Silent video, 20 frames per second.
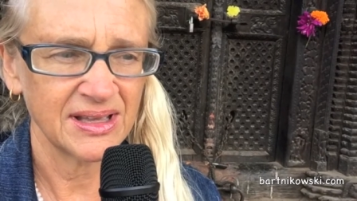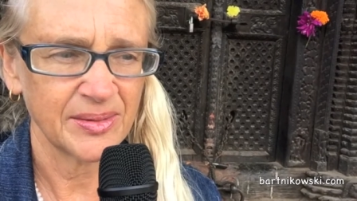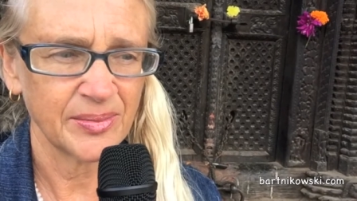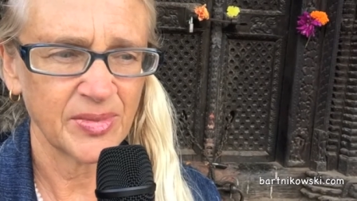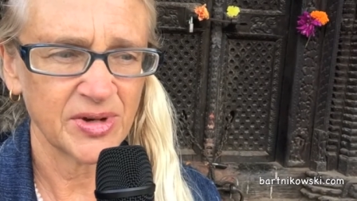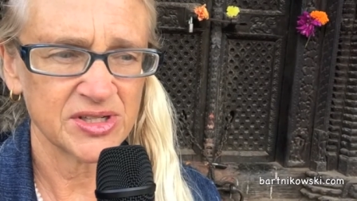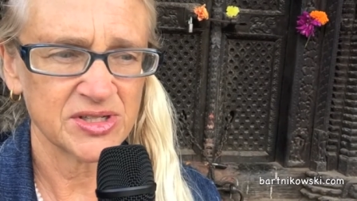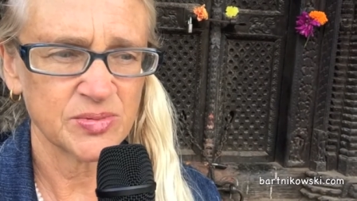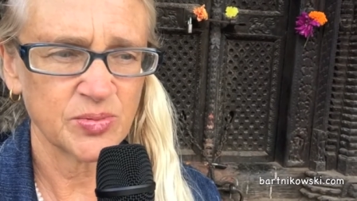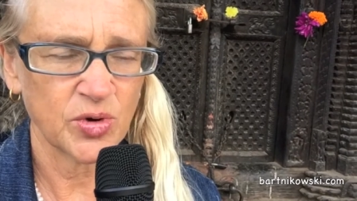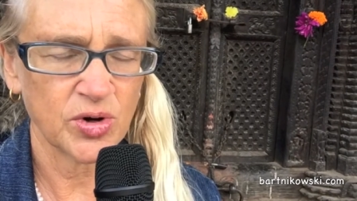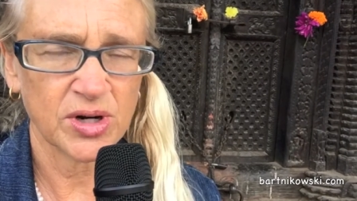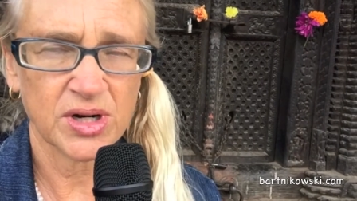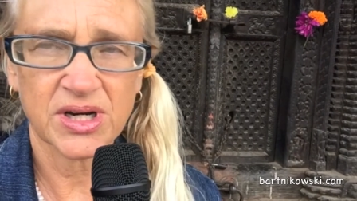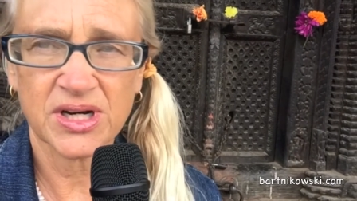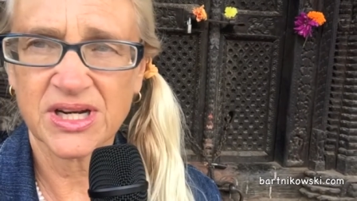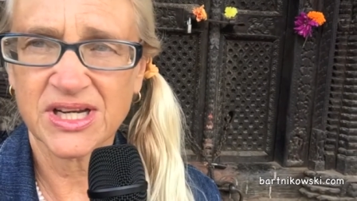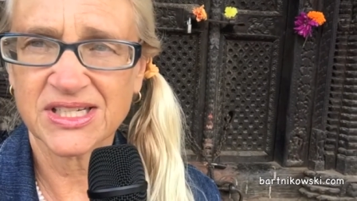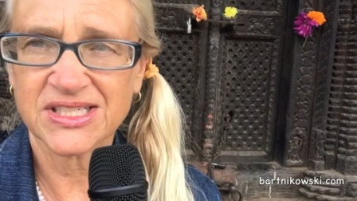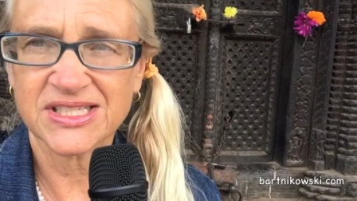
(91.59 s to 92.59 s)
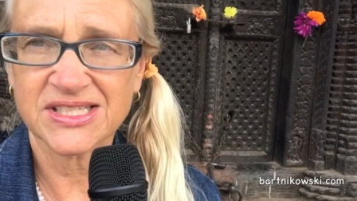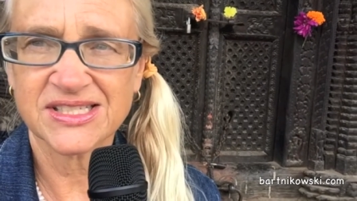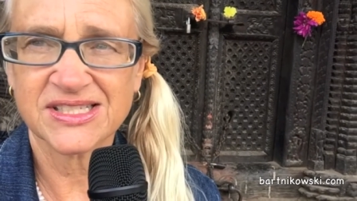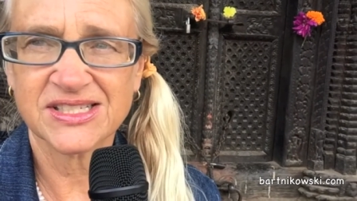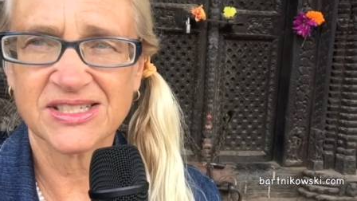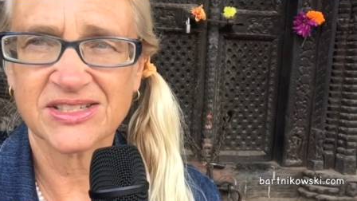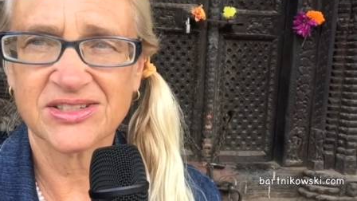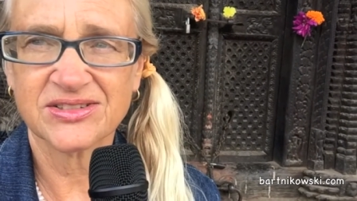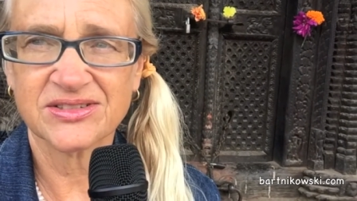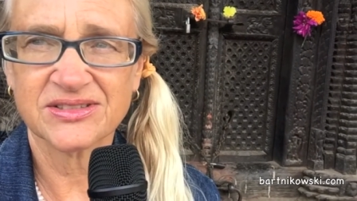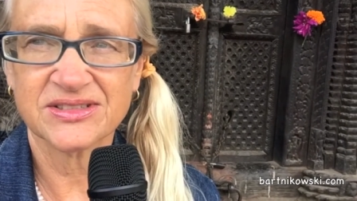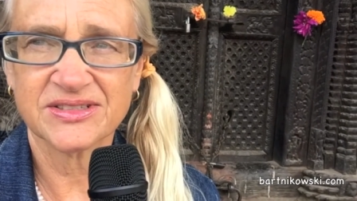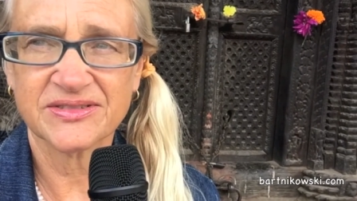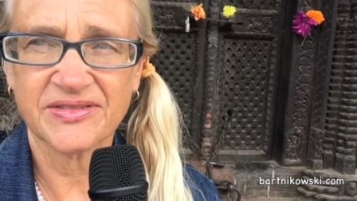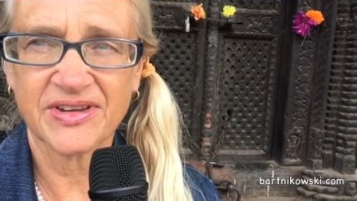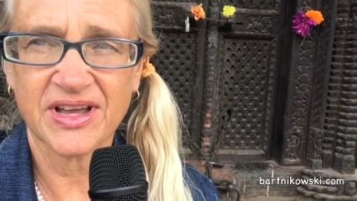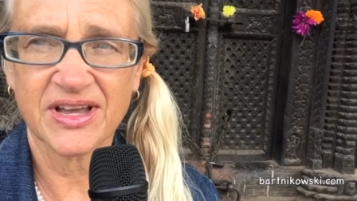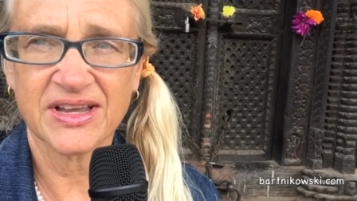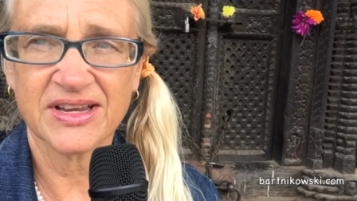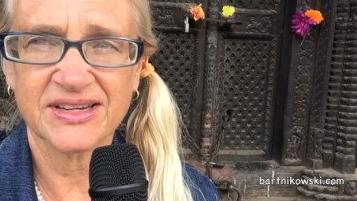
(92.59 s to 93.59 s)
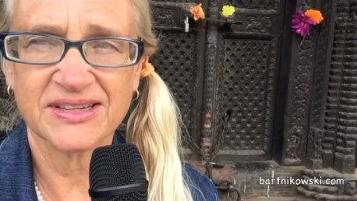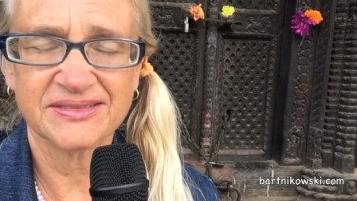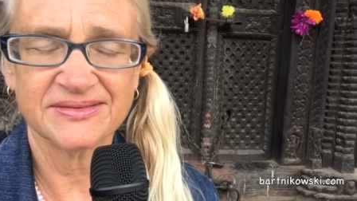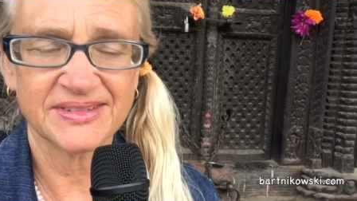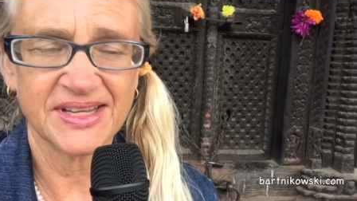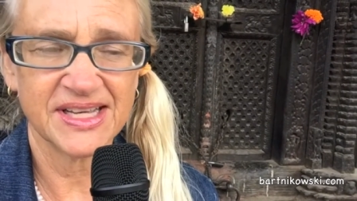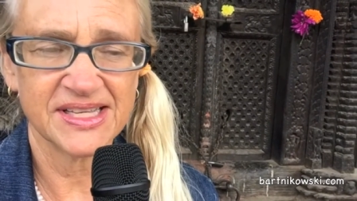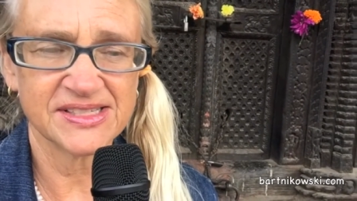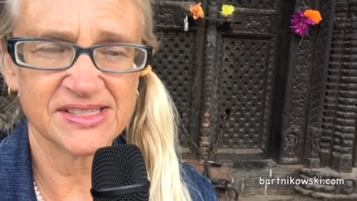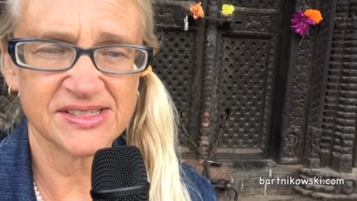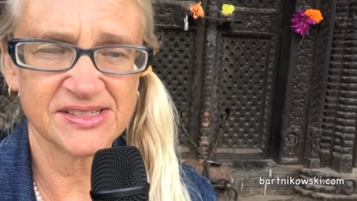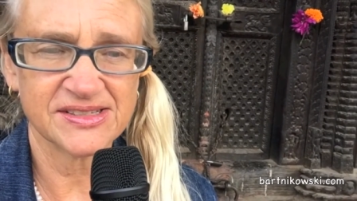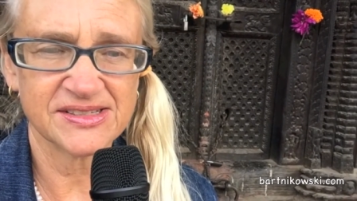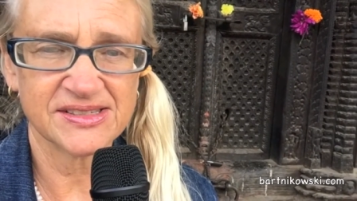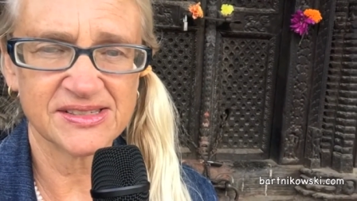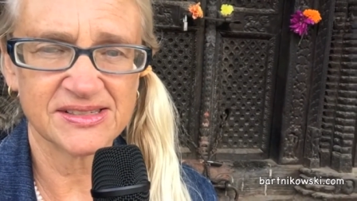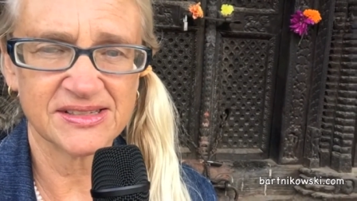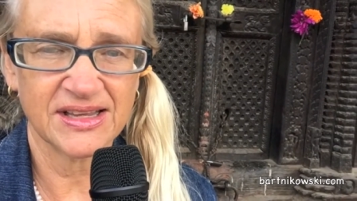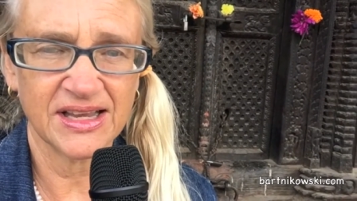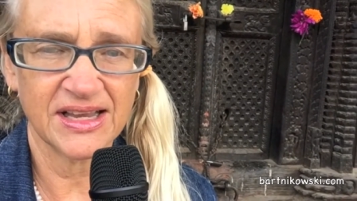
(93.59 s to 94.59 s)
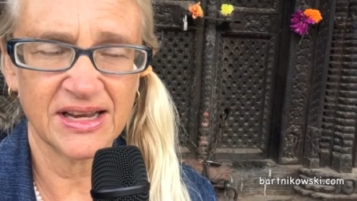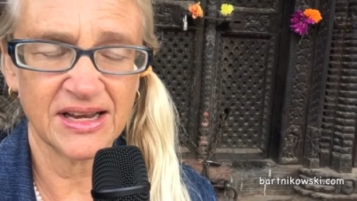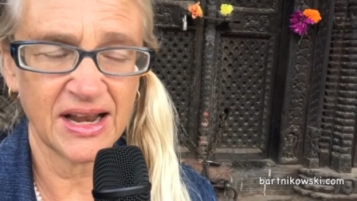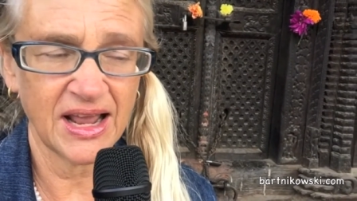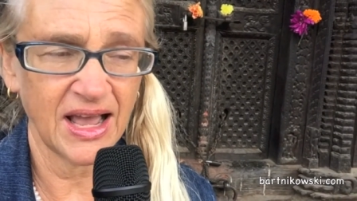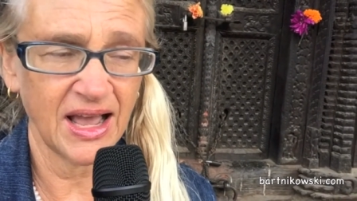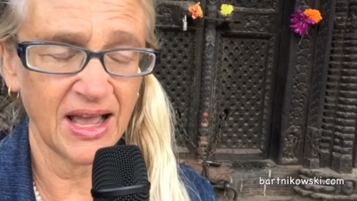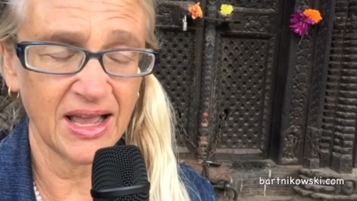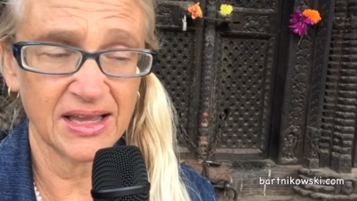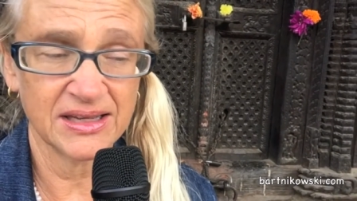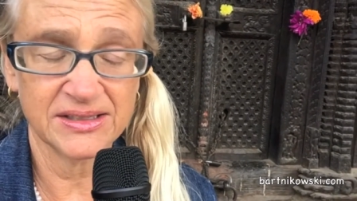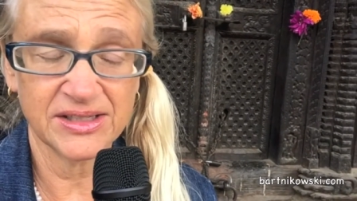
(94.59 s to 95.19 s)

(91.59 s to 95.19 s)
much more connected to your divine essence and I,